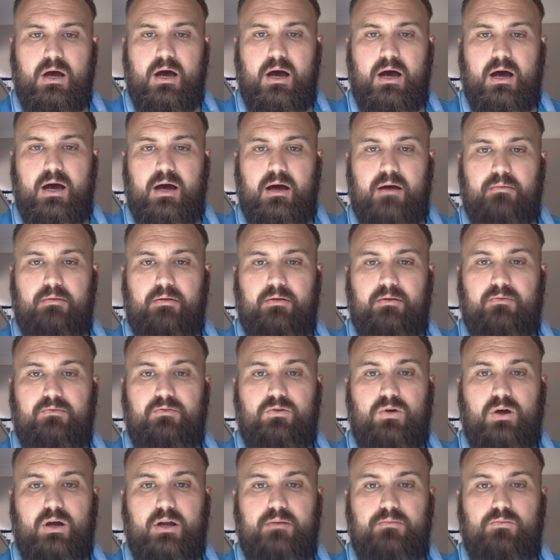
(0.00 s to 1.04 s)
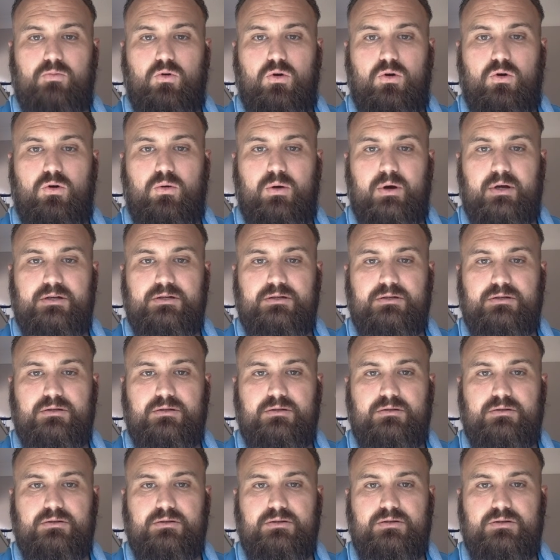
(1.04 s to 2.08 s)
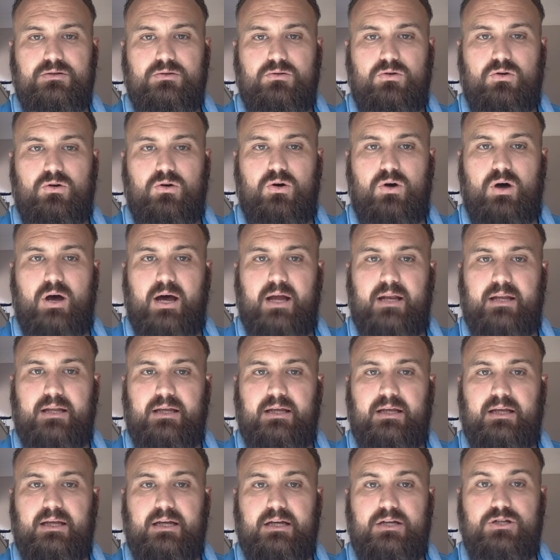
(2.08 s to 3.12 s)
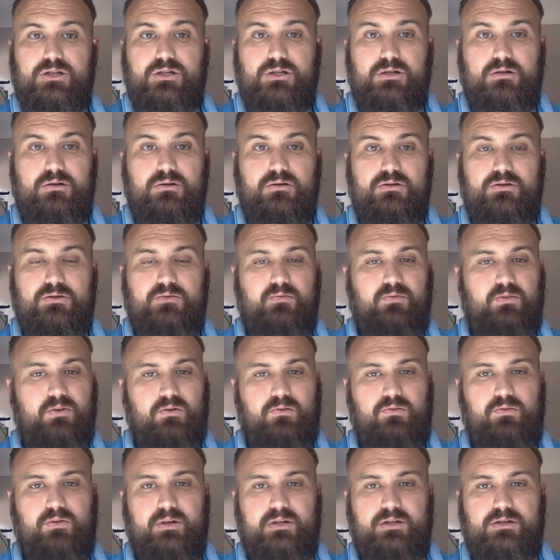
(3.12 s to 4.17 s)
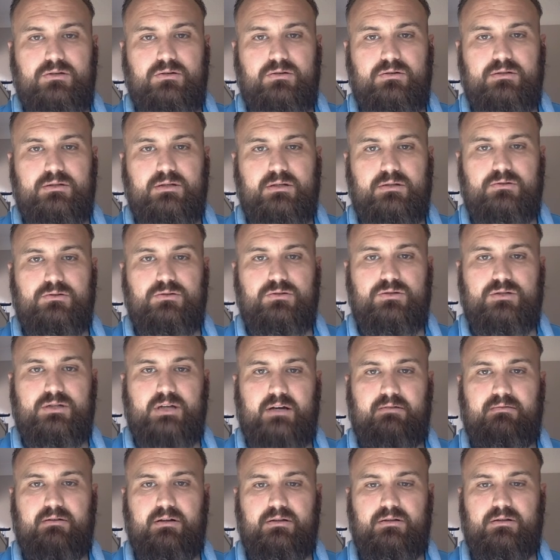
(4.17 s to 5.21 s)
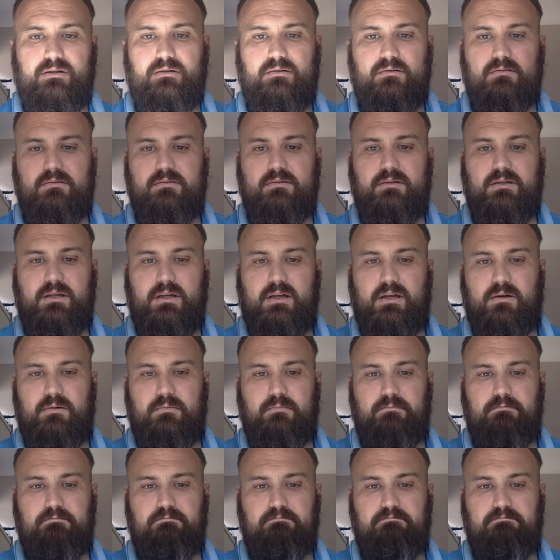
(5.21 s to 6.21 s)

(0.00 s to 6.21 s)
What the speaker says: And if you've got any more questions or any issues, feel free to contact us directly. Thank you.